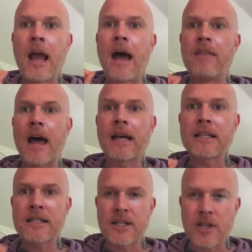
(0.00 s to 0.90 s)
And that
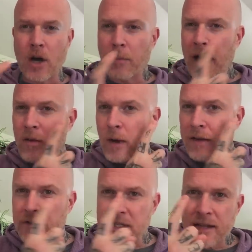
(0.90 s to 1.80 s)
decision, oh, by the way,
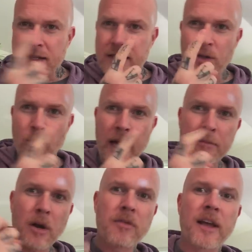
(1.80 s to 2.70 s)
if you see these little
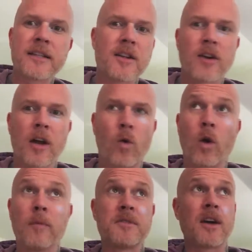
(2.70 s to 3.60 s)
rainbow things, they're not
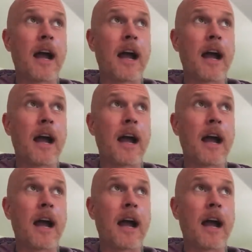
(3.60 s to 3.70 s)
orbs.